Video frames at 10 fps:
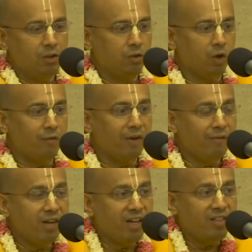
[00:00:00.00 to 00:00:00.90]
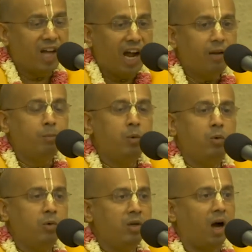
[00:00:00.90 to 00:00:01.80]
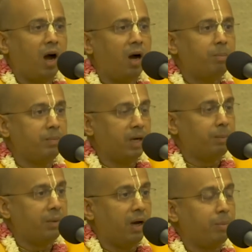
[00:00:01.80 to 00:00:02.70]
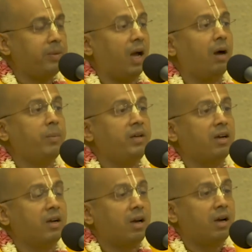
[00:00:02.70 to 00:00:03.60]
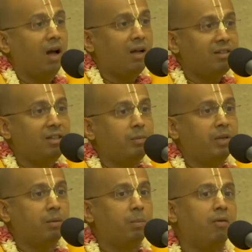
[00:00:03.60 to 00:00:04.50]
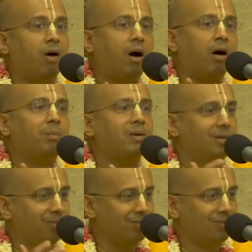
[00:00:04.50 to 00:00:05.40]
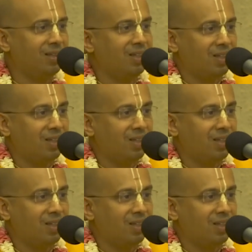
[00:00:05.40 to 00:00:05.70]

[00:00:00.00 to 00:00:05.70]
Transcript: So when we are in that mood, apiya karananjali bir bhavapaham.